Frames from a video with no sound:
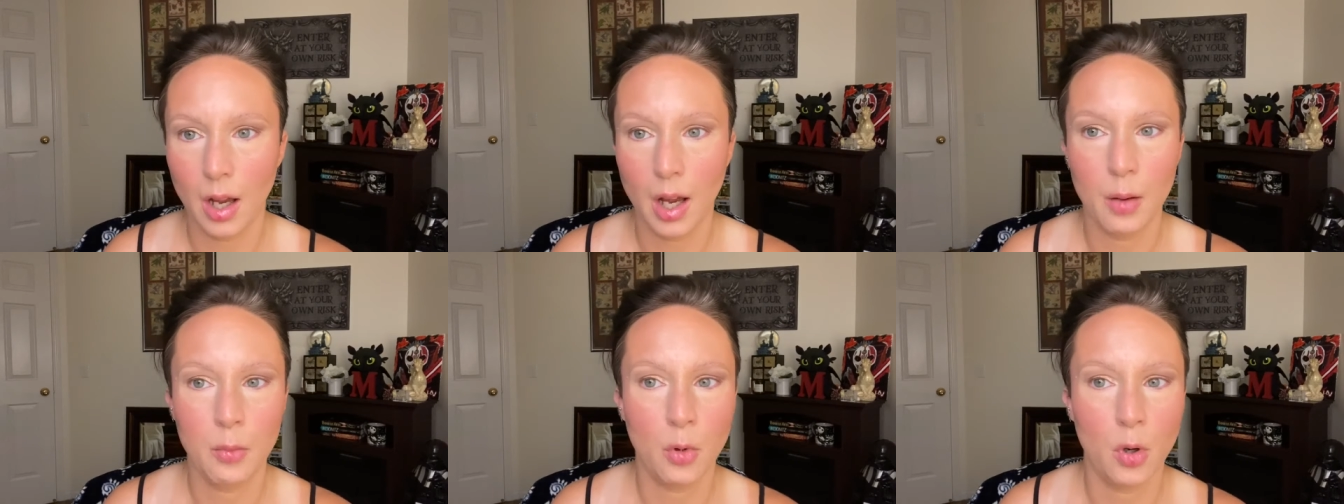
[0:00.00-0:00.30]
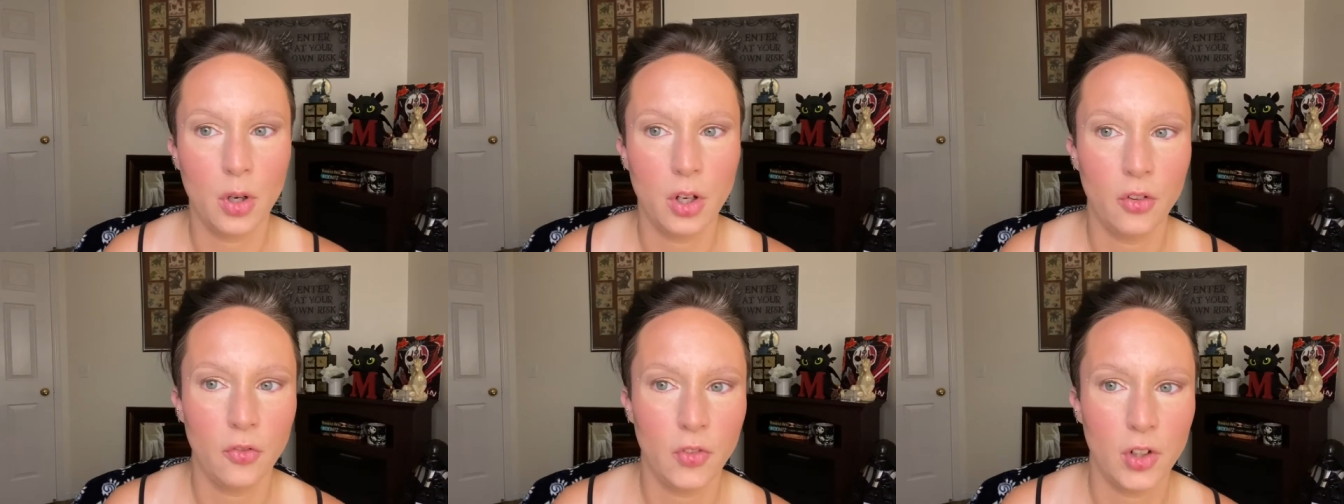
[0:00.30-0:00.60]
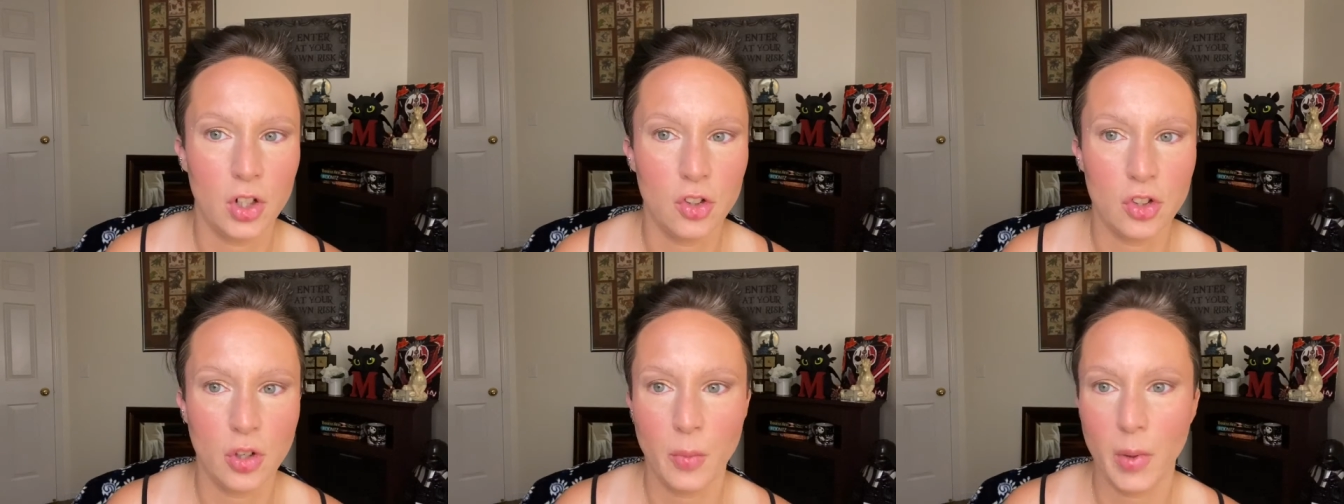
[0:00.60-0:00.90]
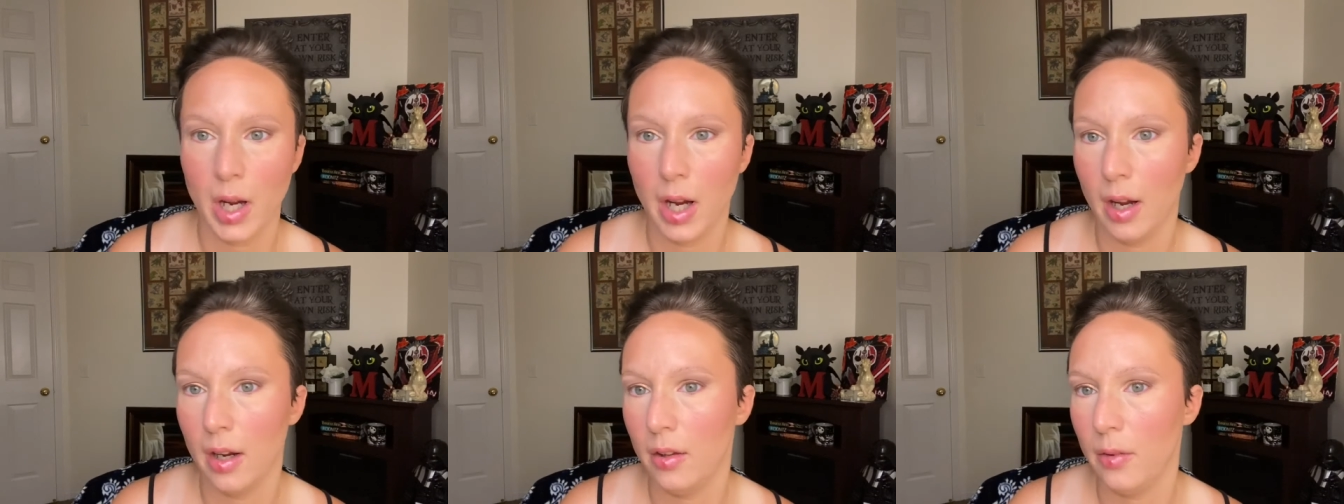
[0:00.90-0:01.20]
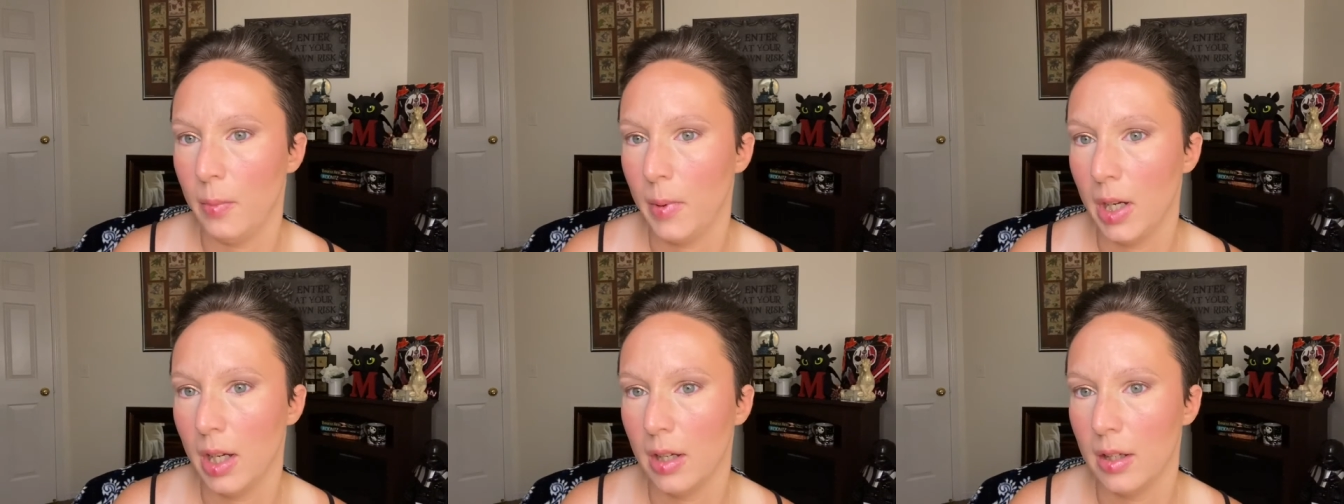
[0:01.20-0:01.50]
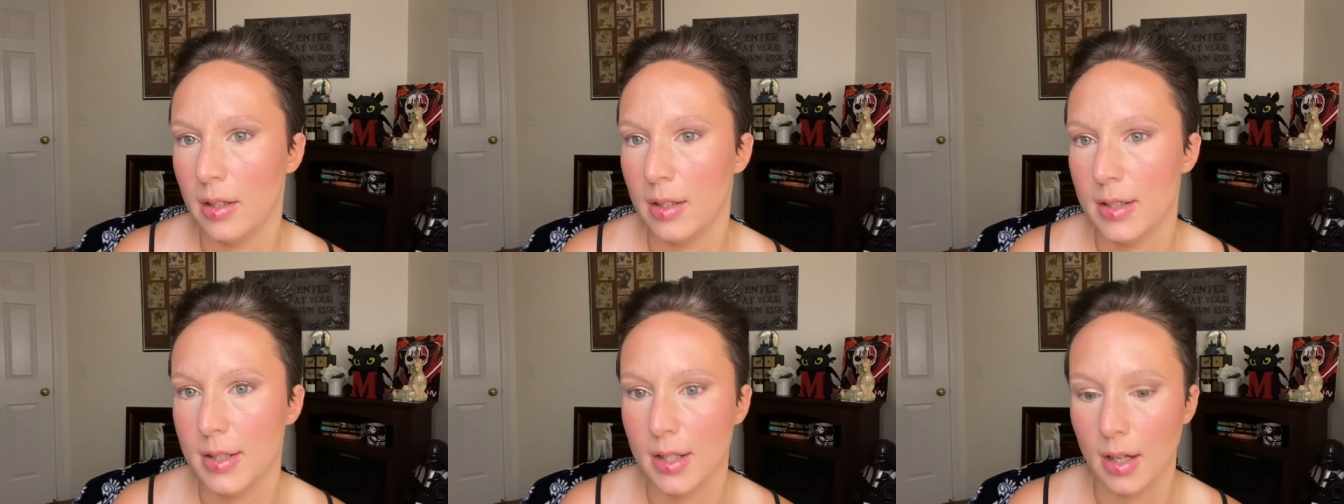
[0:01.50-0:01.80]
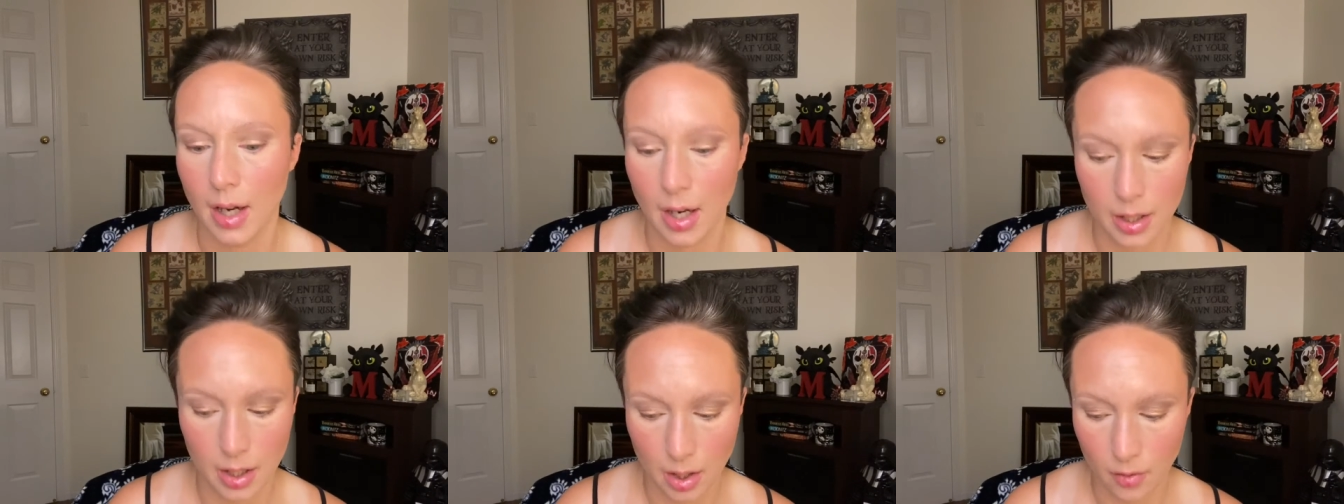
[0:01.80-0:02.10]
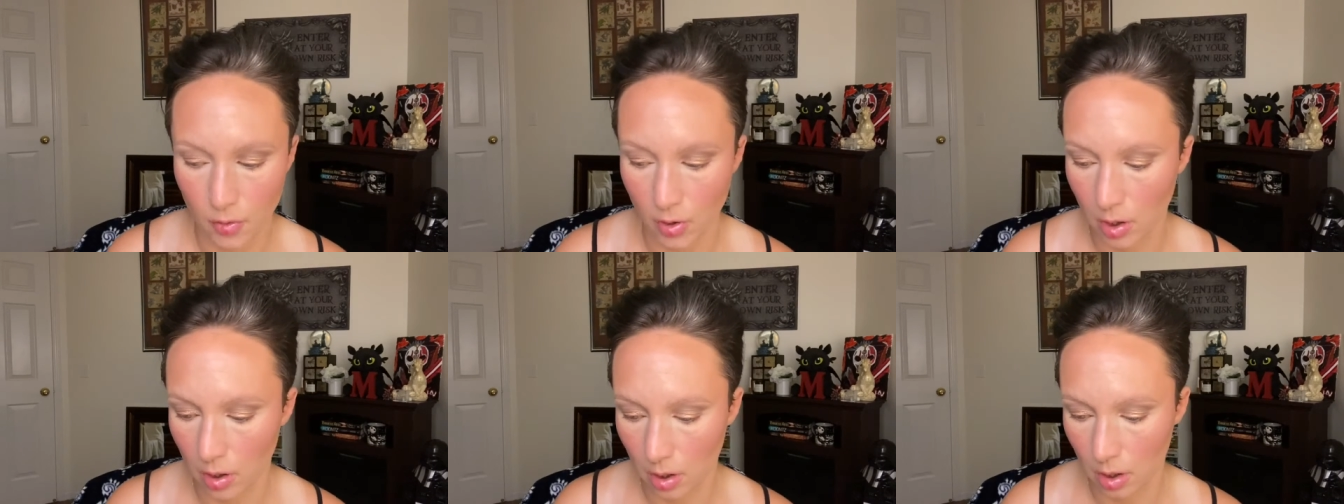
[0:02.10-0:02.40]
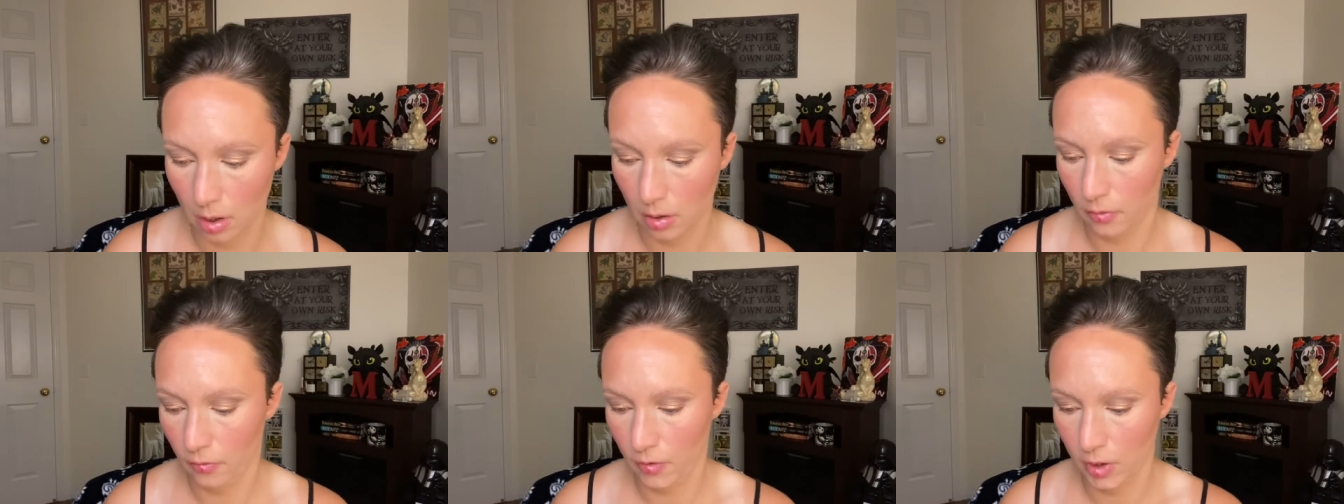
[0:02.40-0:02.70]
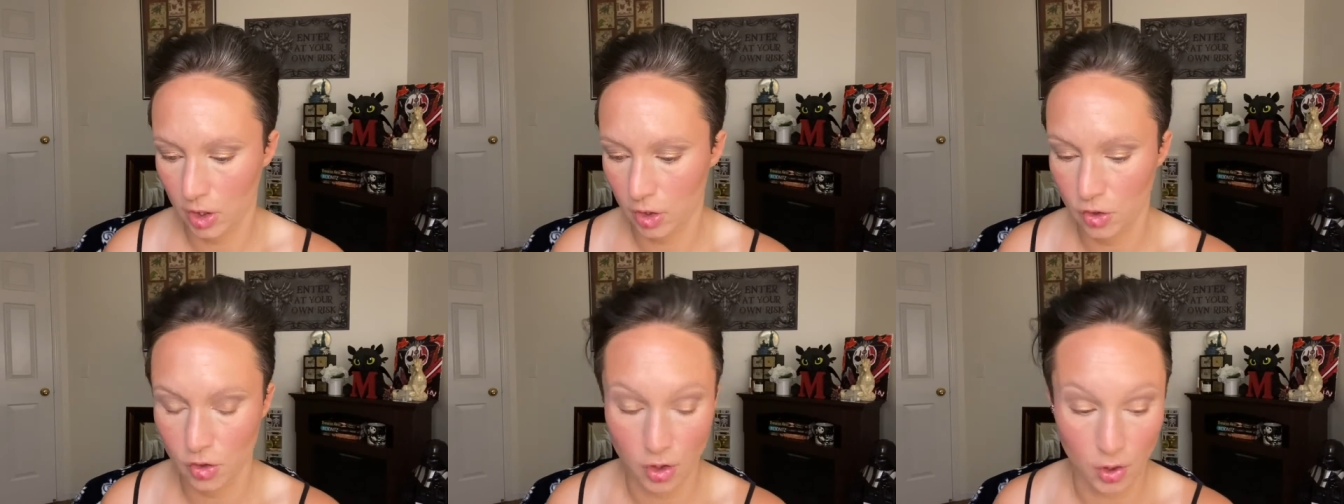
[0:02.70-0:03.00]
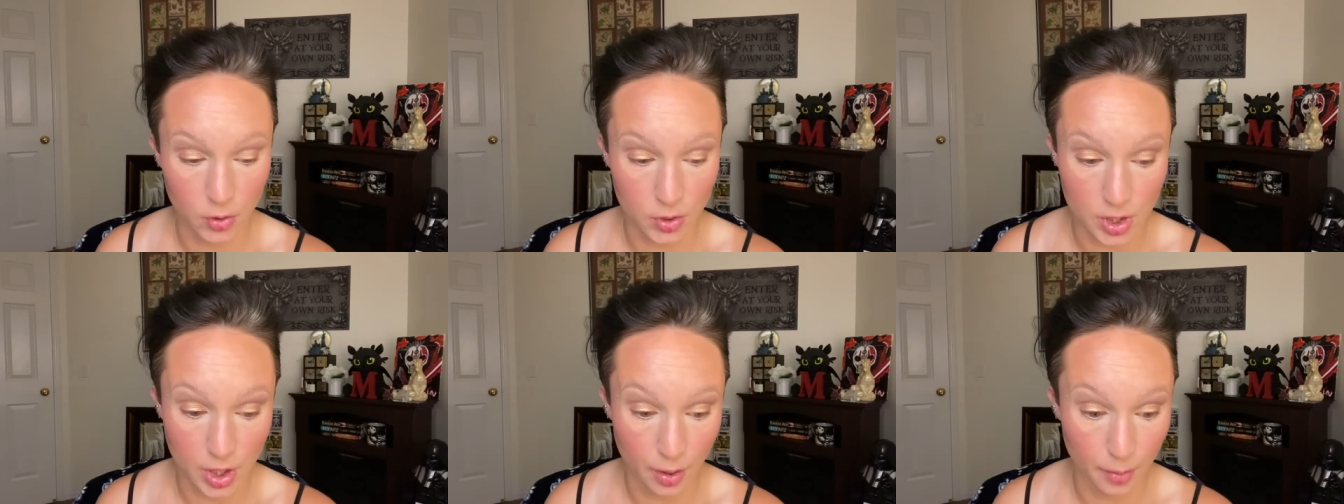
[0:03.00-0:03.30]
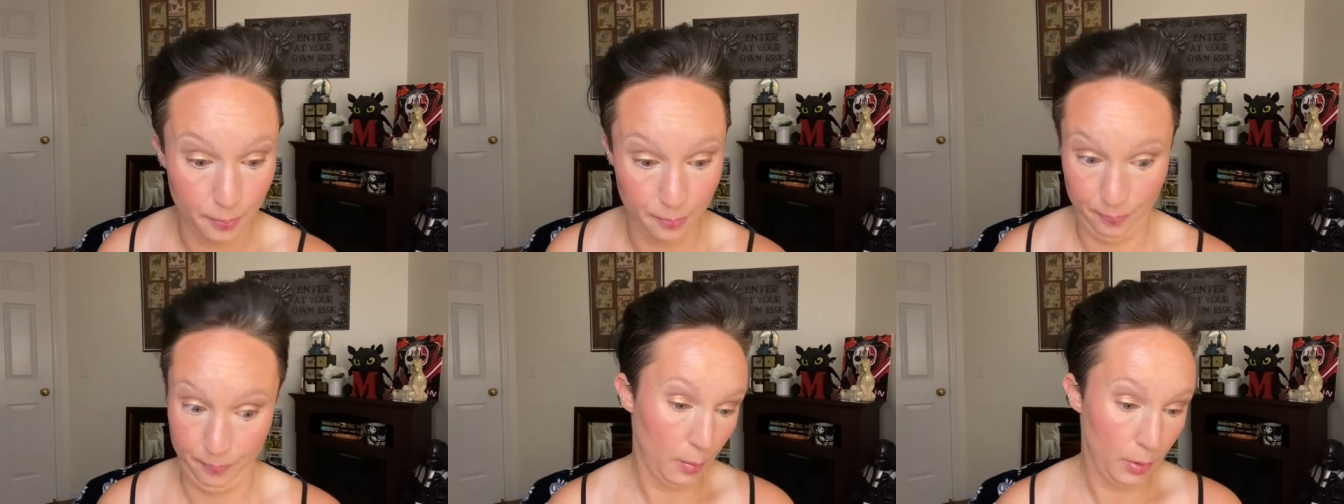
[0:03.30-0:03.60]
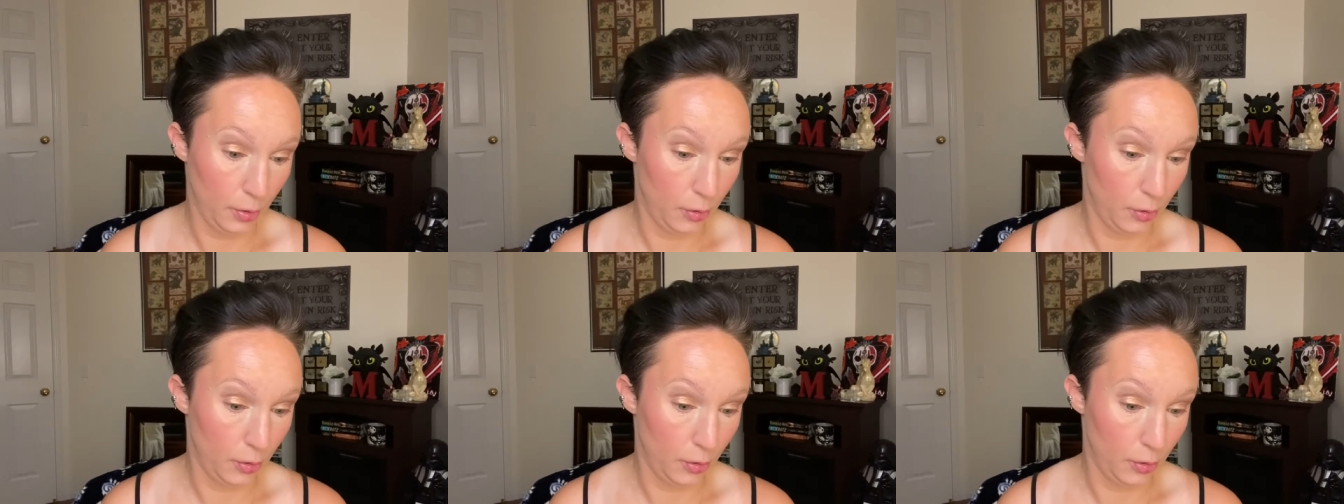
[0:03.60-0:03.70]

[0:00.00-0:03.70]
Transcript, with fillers: I'm going to finish up my eyes because I never finish those up. I'm